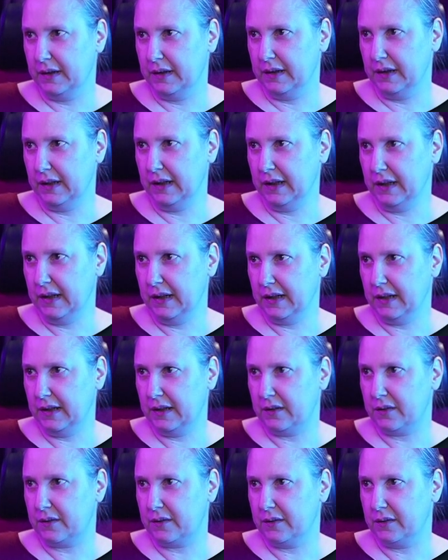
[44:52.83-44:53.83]

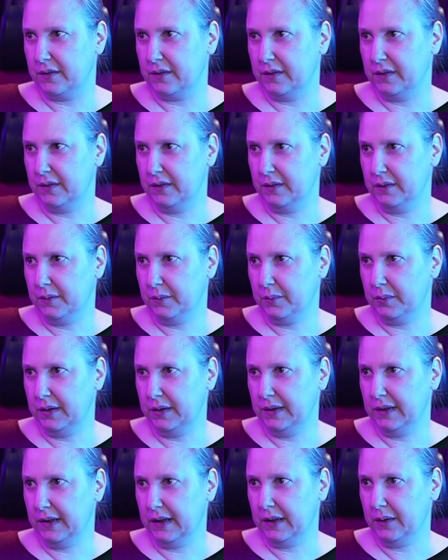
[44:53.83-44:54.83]
Here, we
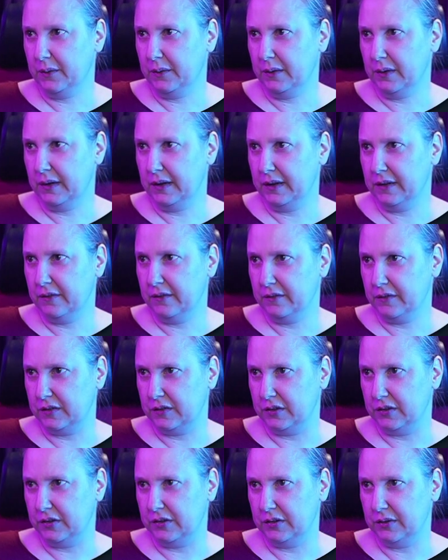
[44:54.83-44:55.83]
now have to
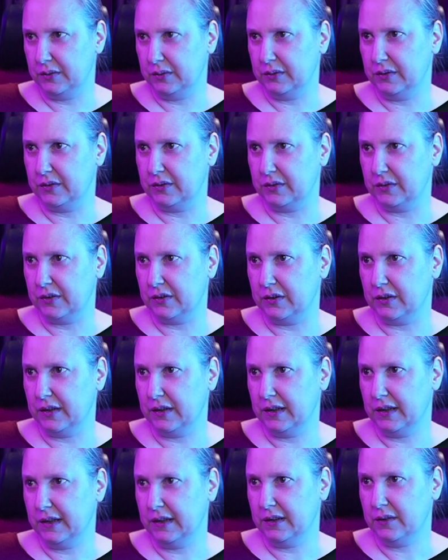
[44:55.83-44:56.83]
choose an
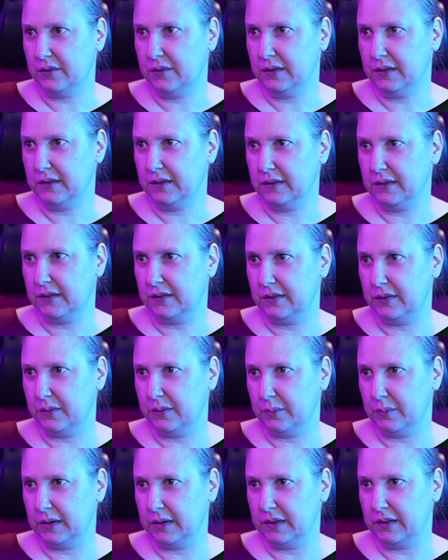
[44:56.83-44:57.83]
address to
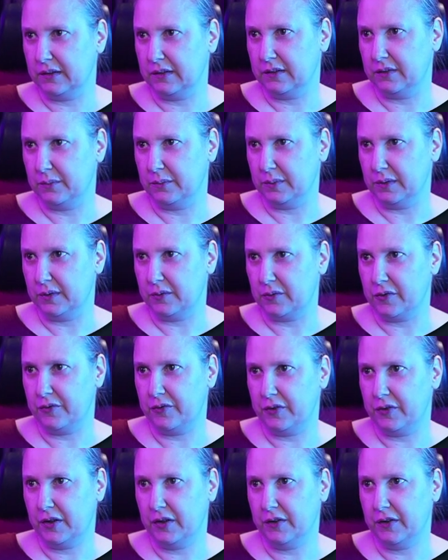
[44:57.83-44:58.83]
which we
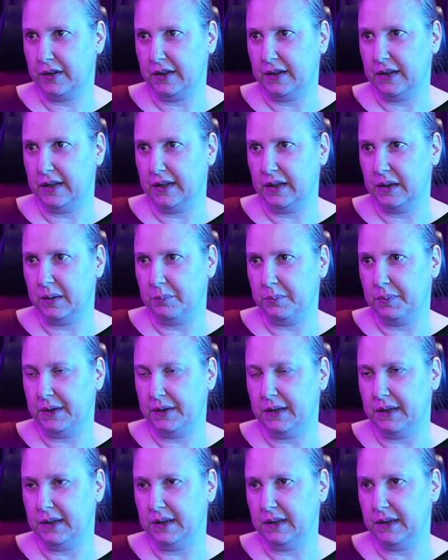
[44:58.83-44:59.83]
refer the
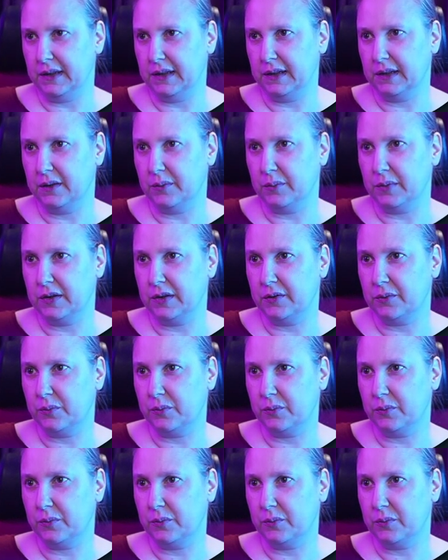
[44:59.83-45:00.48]
EIP and which